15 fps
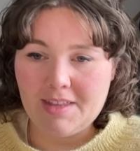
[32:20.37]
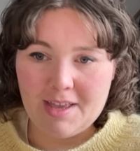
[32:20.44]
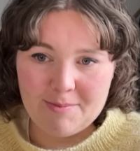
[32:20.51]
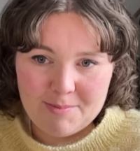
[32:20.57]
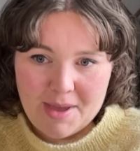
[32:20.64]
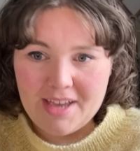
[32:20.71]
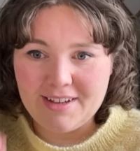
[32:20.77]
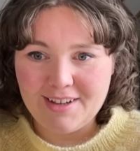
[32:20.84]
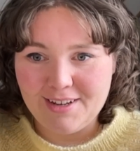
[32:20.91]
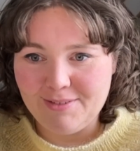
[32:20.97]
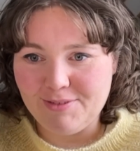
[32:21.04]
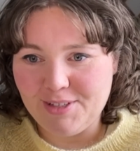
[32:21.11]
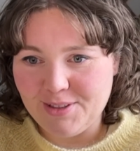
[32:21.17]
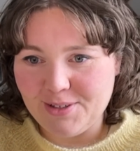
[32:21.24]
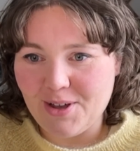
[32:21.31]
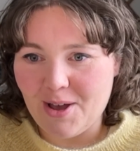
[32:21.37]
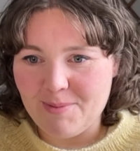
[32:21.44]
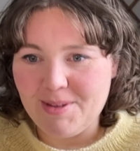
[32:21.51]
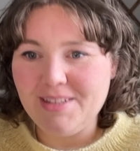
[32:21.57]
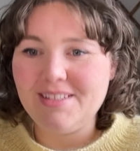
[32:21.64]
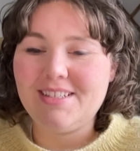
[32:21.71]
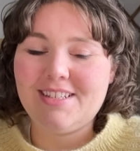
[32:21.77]
met kind of in the
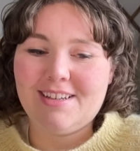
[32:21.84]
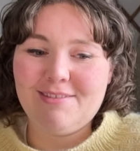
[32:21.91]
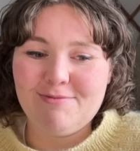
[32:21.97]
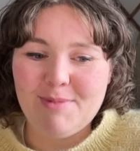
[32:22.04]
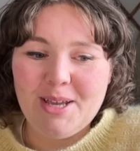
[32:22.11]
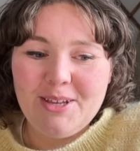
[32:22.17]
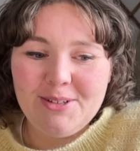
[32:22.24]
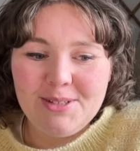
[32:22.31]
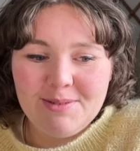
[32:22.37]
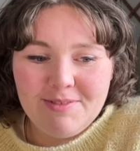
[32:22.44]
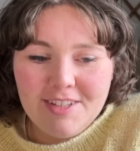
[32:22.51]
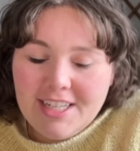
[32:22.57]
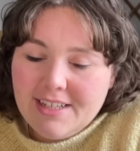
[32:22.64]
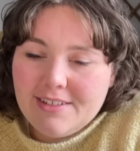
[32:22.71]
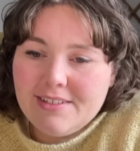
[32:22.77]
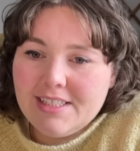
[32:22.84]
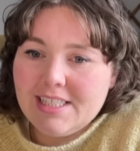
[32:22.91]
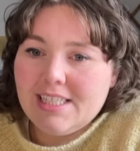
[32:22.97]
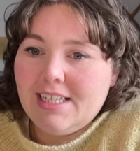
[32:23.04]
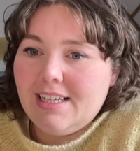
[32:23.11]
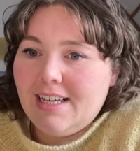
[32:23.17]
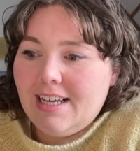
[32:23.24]
comments of my YouTube videos,
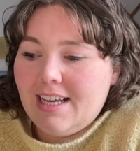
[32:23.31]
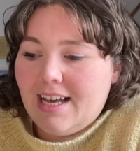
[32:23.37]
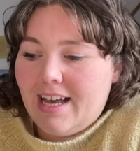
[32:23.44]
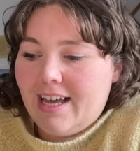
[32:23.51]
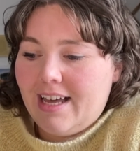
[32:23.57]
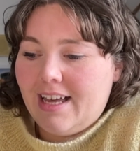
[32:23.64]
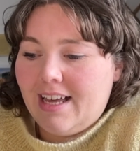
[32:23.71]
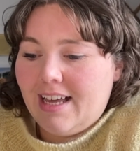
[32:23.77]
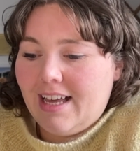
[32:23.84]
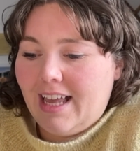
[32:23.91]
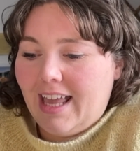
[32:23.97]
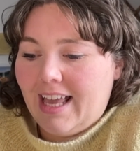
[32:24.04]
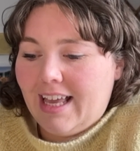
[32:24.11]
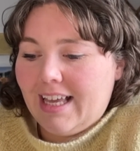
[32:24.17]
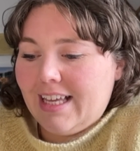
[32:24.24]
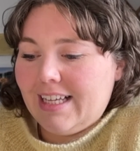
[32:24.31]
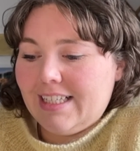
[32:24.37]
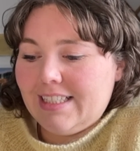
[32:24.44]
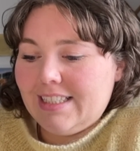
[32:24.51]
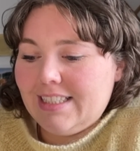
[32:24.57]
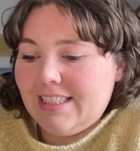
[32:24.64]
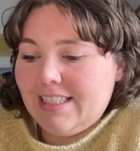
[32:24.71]

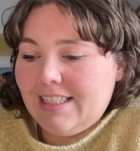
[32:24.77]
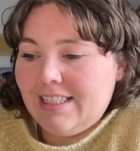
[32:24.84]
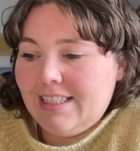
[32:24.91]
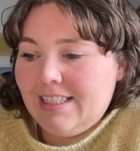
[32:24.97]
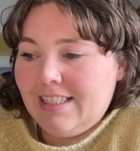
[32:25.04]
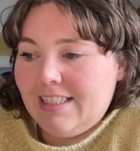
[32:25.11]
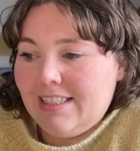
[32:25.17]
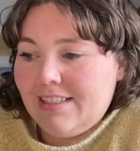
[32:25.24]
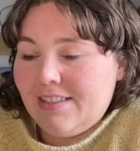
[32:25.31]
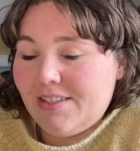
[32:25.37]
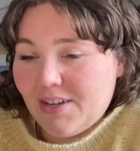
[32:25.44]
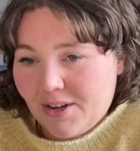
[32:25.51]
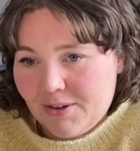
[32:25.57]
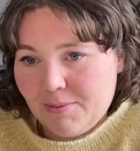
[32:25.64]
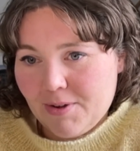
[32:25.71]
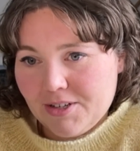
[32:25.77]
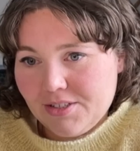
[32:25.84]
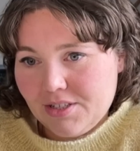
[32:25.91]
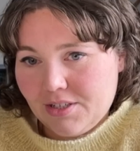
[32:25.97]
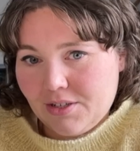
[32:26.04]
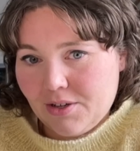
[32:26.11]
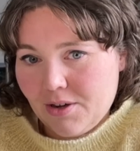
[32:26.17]
and started
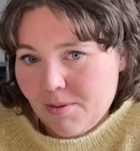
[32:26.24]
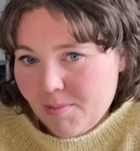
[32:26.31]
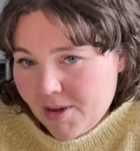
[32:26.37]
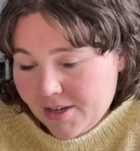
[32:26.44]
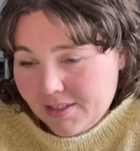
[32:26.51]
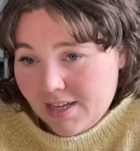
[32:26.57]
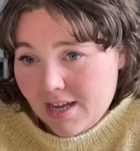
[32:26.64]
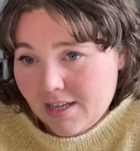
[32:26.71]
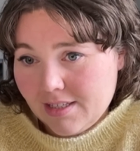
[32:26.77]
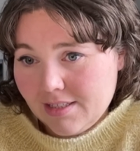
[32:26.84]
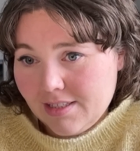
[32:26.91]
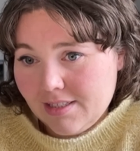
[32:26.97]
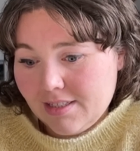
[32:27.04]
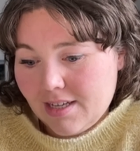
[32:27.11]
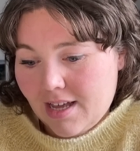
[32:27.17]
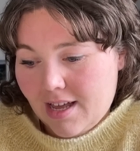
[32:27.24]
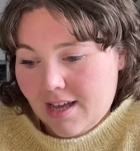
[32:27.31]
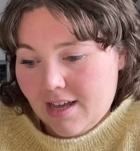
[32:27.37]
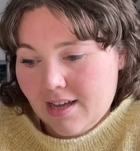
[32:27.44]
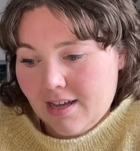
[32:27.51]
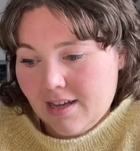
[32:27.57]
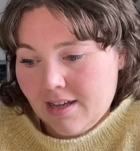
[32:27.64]
watching her podcast
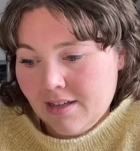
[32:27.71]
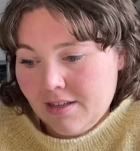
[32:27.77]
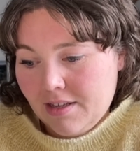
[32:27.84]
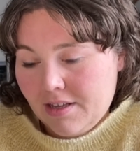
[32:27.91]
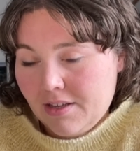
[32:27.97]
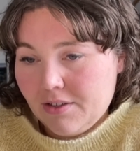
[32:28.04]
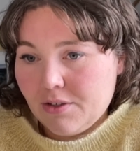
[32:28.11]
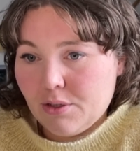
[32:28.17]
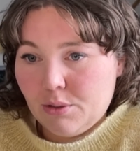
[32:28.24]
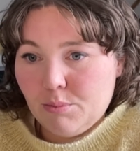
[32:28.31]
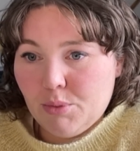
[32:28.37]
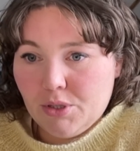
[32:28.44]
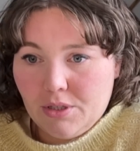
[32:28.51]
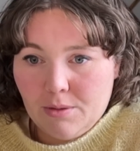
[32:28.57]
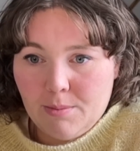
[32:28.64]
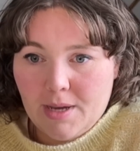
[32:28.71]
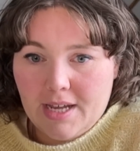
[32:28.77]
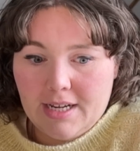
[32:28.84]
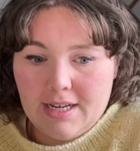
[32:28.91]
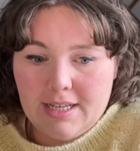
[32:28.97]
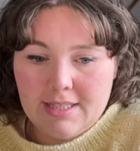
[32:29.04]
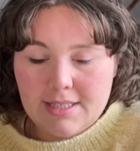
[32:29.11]
called
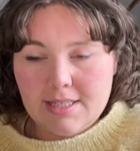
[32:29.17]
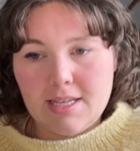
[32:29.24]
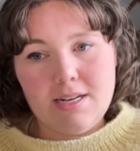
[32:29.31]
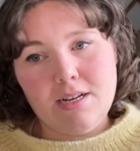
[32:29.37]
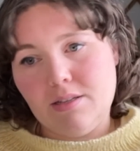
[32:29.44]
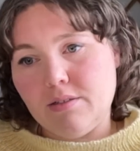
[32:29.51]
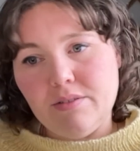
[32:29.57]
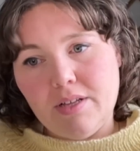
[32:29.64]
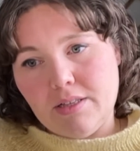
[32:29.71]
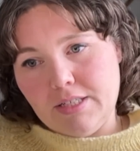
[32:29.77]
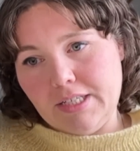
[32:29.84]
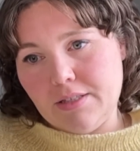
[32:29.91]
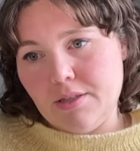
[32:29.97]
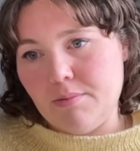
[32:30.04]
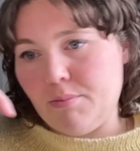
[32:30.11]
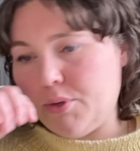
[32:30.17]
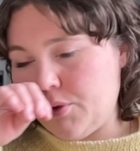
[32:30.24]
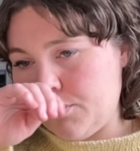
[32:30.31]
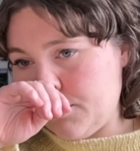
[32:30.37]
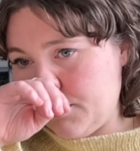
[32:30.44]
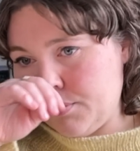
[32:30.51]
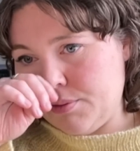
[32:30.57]
Bookupied Knits, and I'll link them
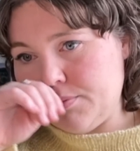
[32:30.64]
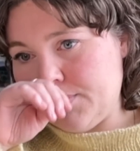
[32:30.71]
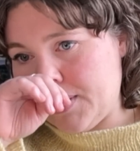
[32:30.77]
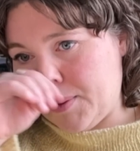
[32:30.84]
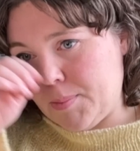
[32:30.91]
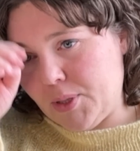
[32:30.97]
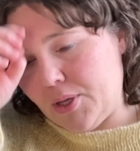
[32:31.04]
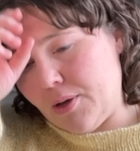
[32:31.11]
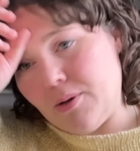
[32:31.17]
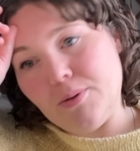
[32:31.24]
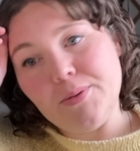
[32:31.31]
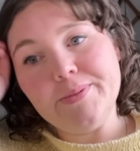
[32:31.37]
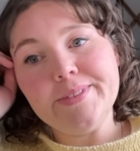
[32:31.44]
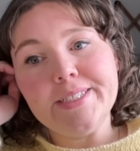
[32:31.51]
both down below.